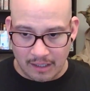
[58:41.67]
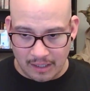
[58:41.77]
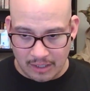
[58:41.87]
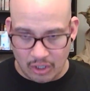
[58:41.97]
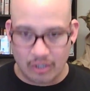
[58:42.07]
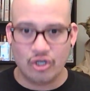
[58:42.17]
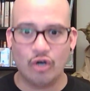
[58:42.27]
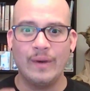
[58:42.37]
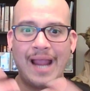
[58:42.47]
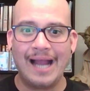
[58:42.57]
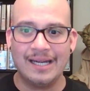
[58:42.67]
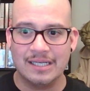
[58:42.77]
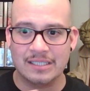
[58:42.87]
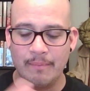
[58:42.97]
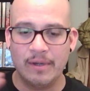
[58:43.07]
you're, you're reacting to
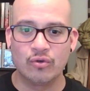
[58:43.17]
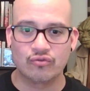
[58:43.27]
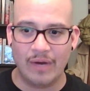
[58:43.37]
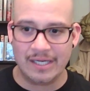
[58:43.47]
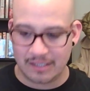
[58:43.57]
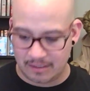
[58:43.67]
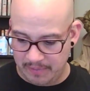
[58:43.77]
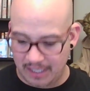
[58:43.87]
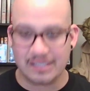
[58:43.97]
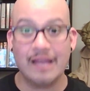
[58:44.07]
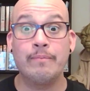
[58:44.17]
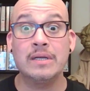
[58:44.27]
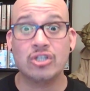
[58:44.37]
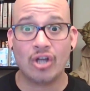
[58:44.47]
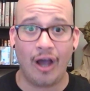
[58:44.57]
somebody who's racist because they've
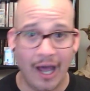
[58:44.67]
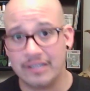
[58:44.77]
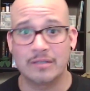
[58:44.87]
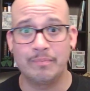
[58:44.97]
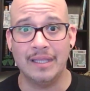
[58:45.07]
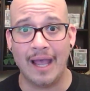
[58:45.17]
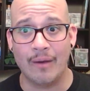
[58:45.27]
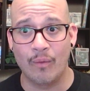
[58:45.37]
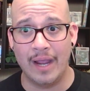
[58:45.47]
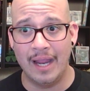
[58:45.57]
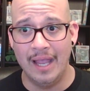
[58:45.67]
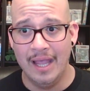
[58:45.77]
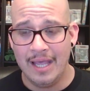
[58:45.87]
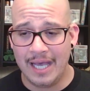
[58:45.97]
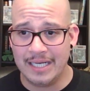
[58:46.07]
been taught to be that way.
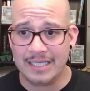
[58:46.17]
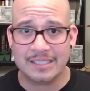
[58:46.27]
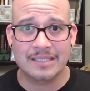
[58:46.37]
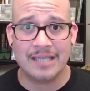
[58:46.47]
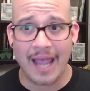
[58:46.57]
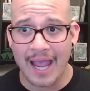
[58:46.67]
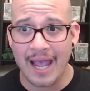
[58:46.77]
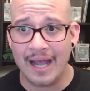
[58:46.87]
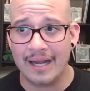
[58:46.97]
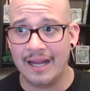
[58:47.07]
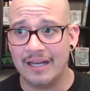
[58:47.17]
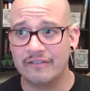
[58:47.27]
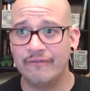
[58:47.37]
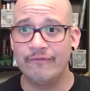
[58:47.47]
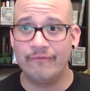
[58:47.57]
And it's sad and it's
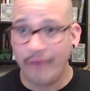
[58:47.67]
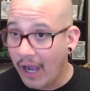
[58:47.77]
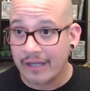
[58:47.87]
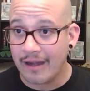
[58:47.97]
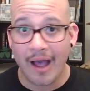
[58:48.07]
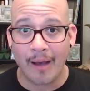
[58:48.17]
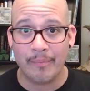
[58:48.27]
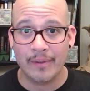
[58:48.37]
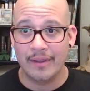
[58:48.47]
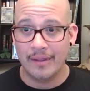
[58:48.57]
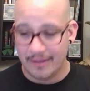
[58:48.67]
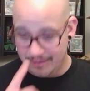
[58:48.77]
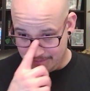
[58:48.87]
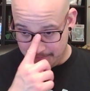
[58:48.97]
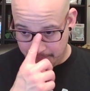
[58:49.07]
fucked up.
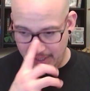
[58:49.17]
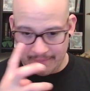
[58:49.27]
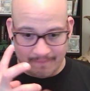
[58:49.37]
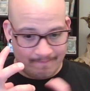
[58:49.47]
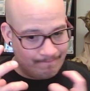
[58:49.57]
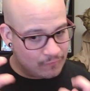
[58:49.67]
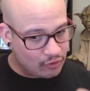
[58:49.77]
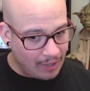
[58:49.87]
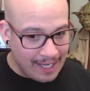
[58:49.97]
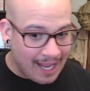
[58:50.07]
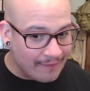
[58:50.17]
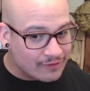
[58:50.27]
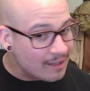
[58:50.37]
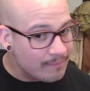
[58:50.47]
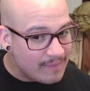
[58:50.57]
But try to have
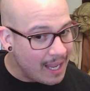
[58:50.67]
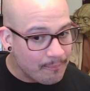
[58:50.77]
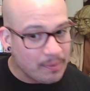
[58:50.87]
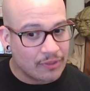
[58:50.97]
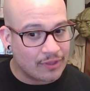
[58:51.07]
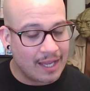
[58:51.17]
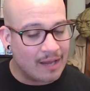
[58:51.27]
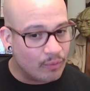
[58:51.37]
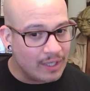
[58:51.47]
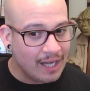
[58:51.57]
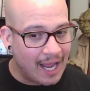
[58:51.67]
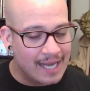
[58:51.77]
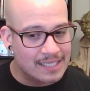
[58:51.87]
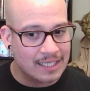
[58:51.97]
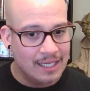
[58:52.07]
some empathy and
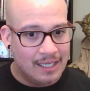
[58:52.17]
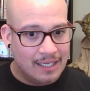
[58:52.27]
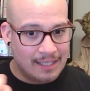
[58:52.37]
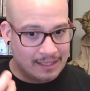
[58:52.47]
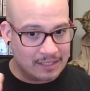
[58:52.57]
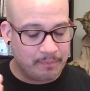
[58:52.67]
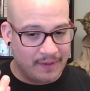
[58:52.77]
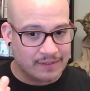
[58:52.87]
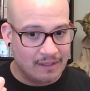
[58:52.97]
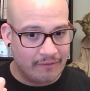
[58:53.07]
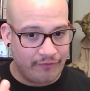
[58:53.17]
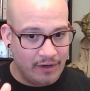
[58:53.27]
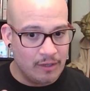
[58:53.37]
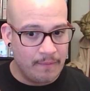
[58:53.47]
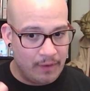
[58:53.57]
realize that this person in
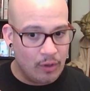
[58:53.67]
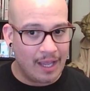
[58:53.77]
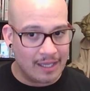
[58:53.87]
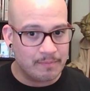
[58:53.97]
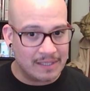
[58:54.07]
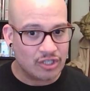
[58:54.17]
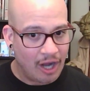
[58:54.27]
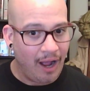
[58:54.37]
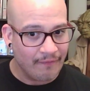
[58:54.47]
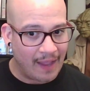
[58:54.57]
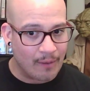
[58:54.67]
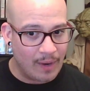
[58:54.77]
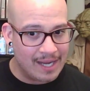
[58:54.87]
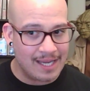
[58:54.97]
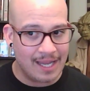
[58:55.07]
front of you has been taught that
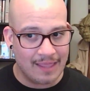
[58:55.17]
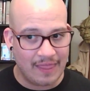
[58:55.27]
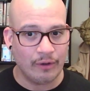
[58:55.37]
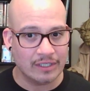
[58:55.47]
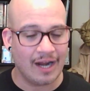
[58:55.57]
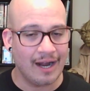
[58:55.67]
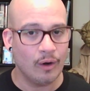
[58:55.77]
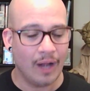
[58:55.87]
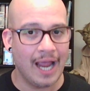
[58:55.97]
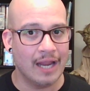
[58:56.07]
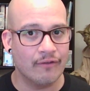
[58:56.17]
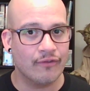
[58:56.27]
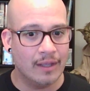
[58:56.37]
way their entire life.